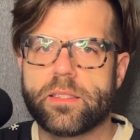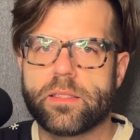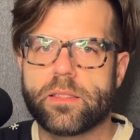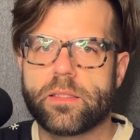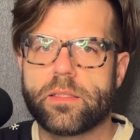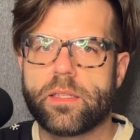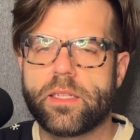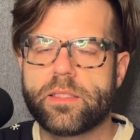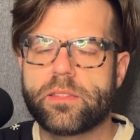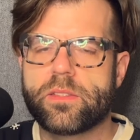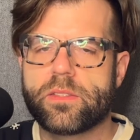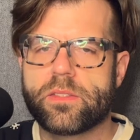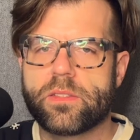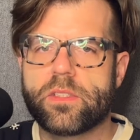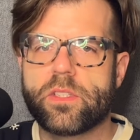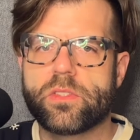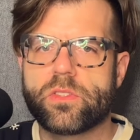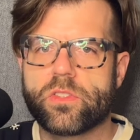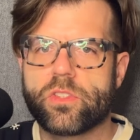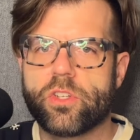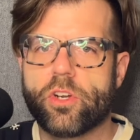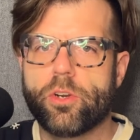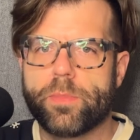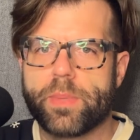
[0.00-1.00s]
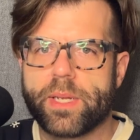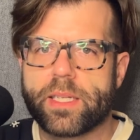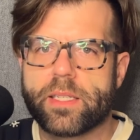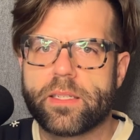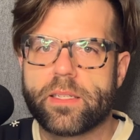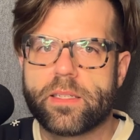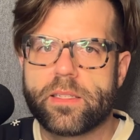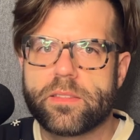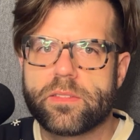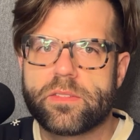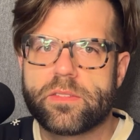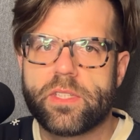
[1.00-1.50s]
It's disturbing to
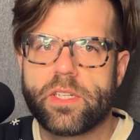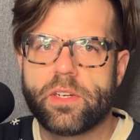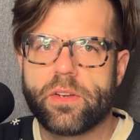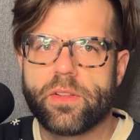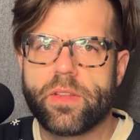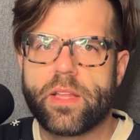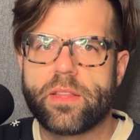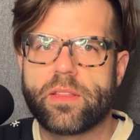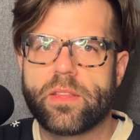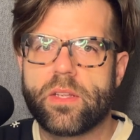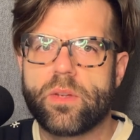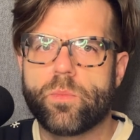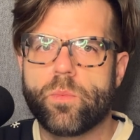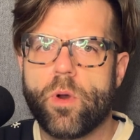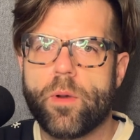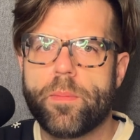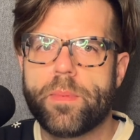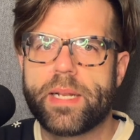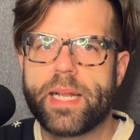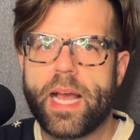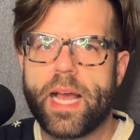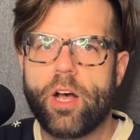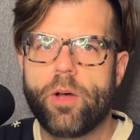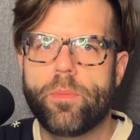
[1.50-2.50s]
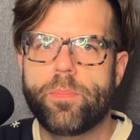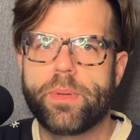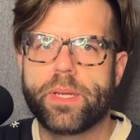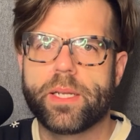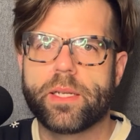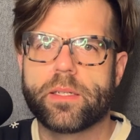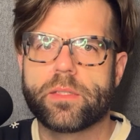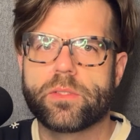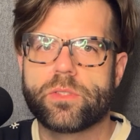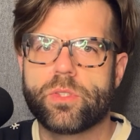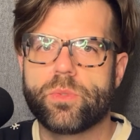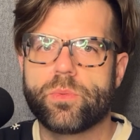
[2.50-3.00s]
consider that the woman
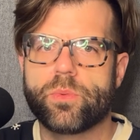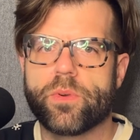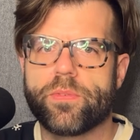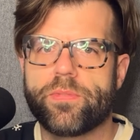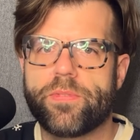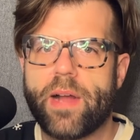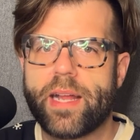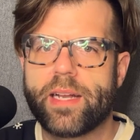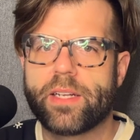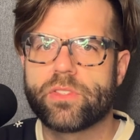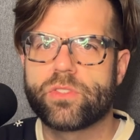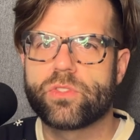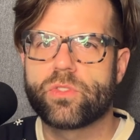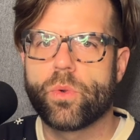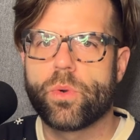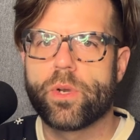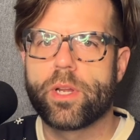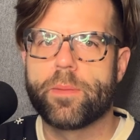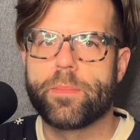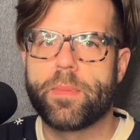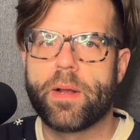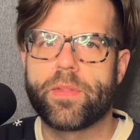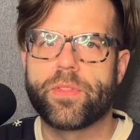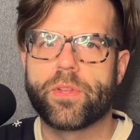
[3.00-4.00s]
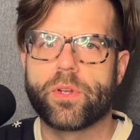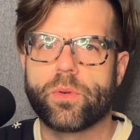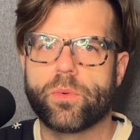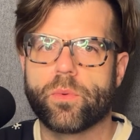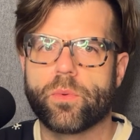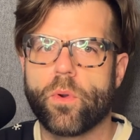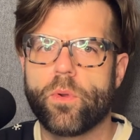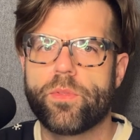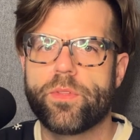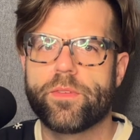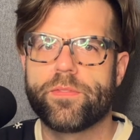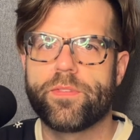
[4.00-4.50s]
helping to refine a story about the
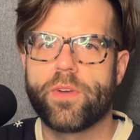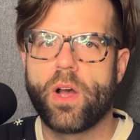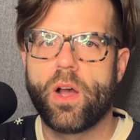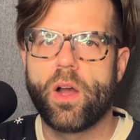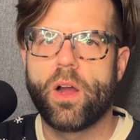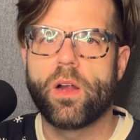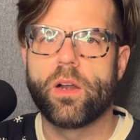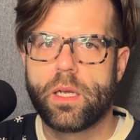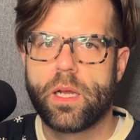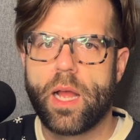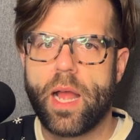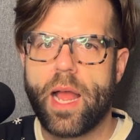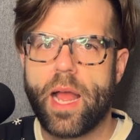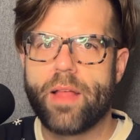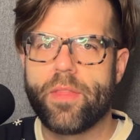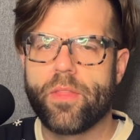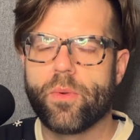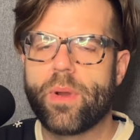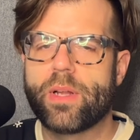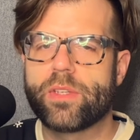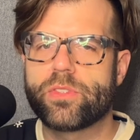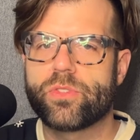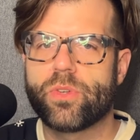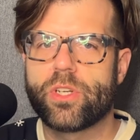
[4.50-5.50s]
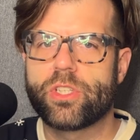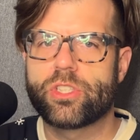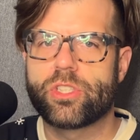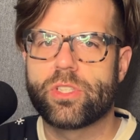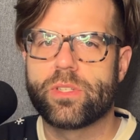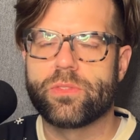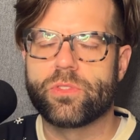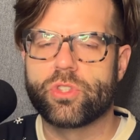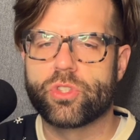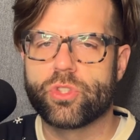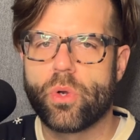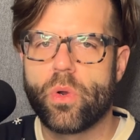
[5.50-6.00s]
growth of a heart and the restoration
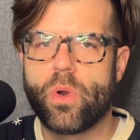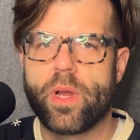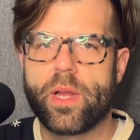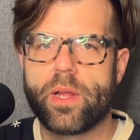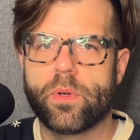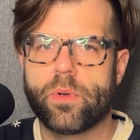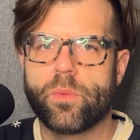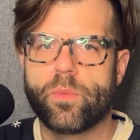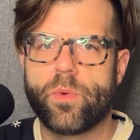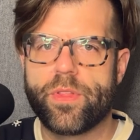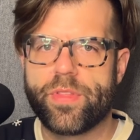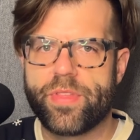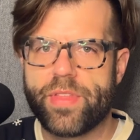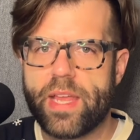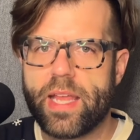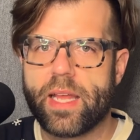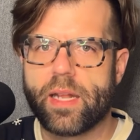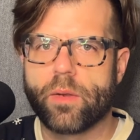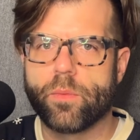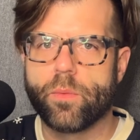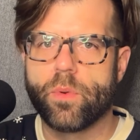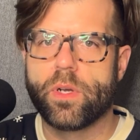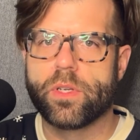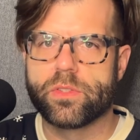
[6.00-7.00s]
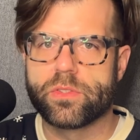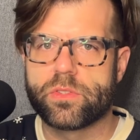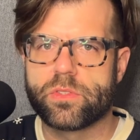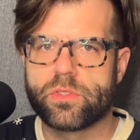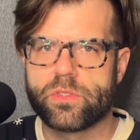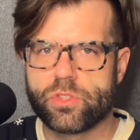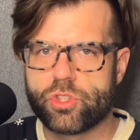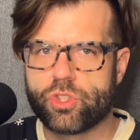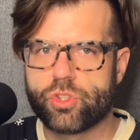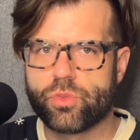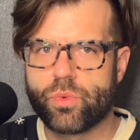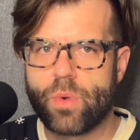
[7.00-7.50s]
of joy within was
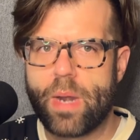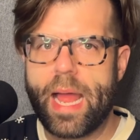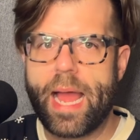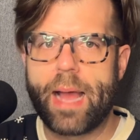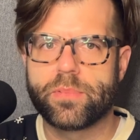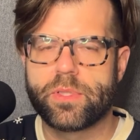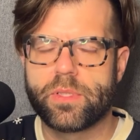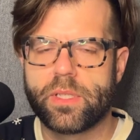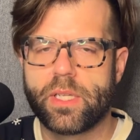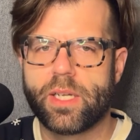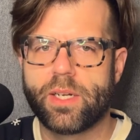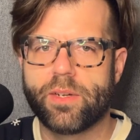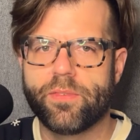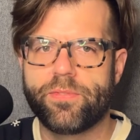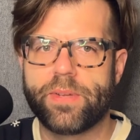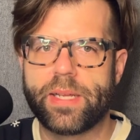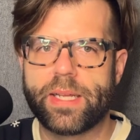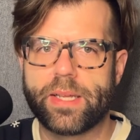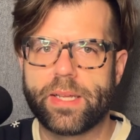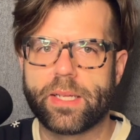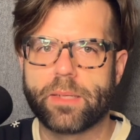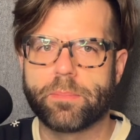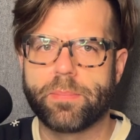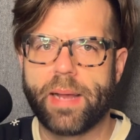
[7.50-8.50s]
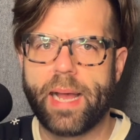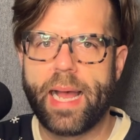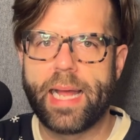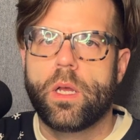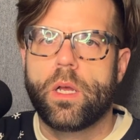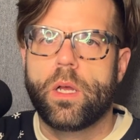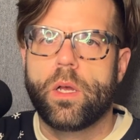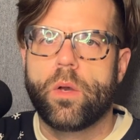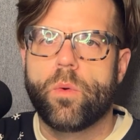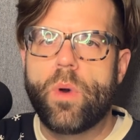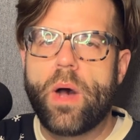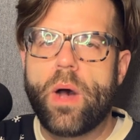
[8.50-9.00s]
trapped in a failing
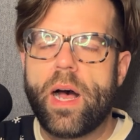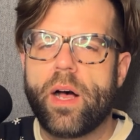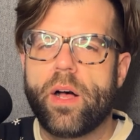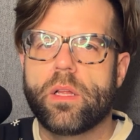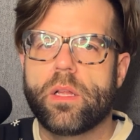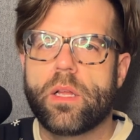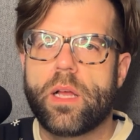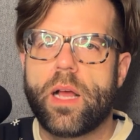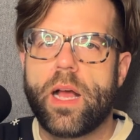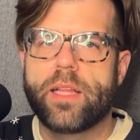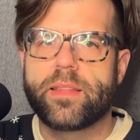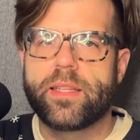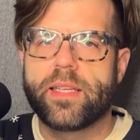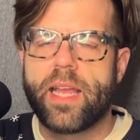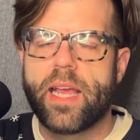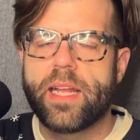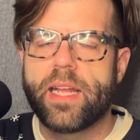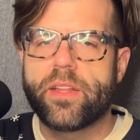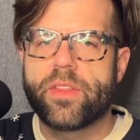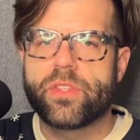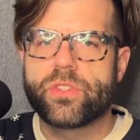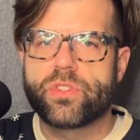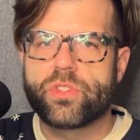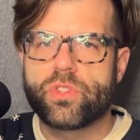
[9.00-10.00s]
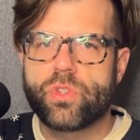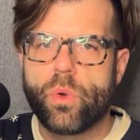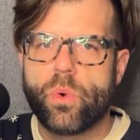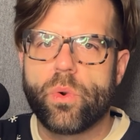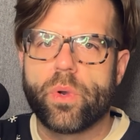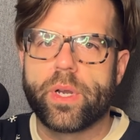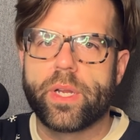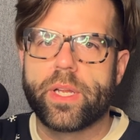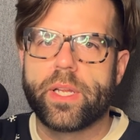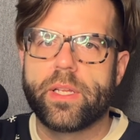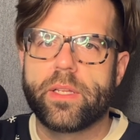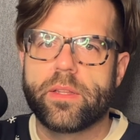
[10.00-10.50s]
body. While at the end of the
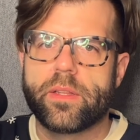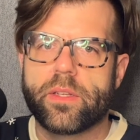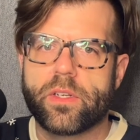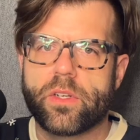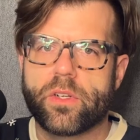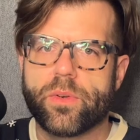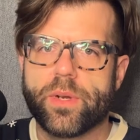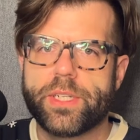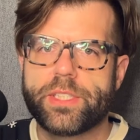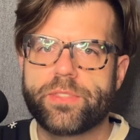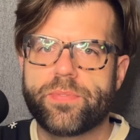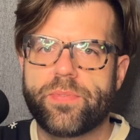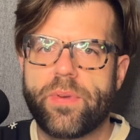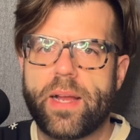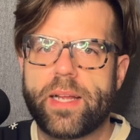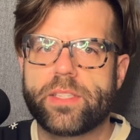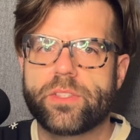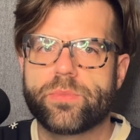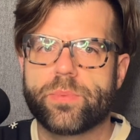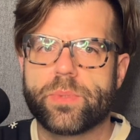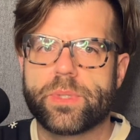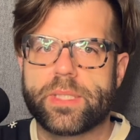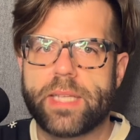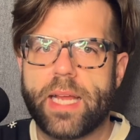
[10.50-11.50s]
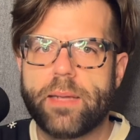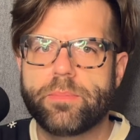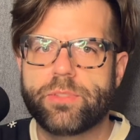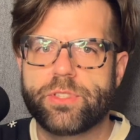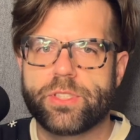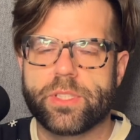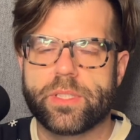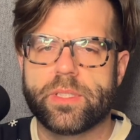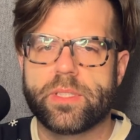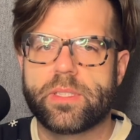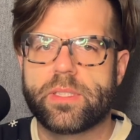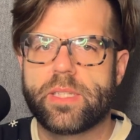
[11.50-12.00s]
story, the Grinch finds
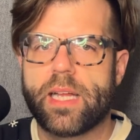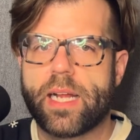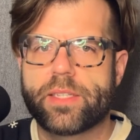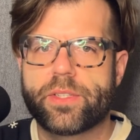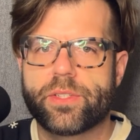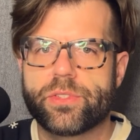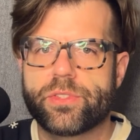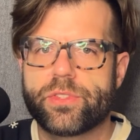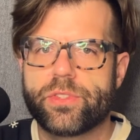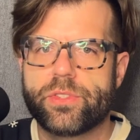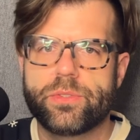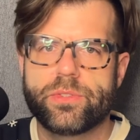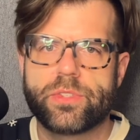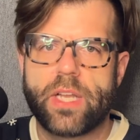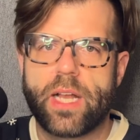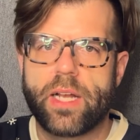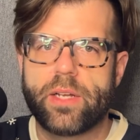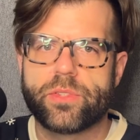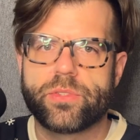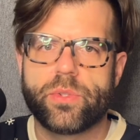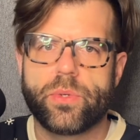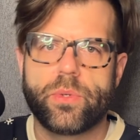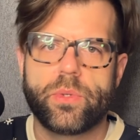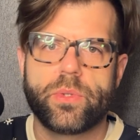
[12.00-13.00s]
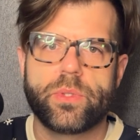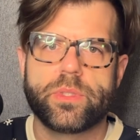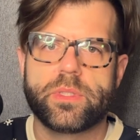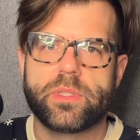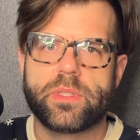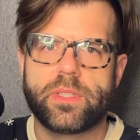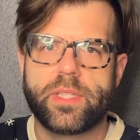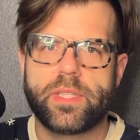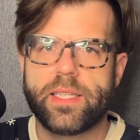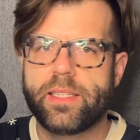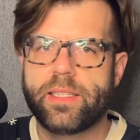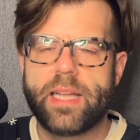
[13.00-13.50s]
redemption, the Dr. Seuss household
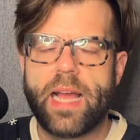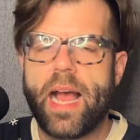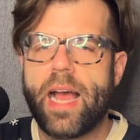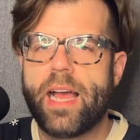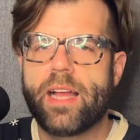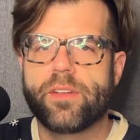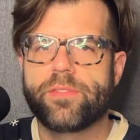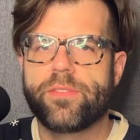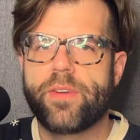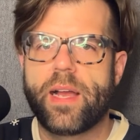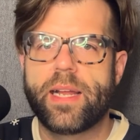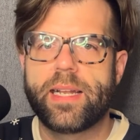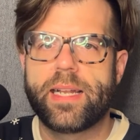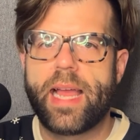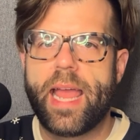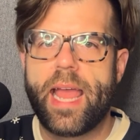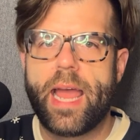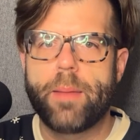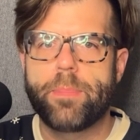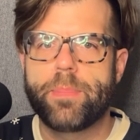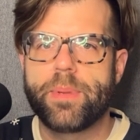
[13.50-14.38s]
did not find a happy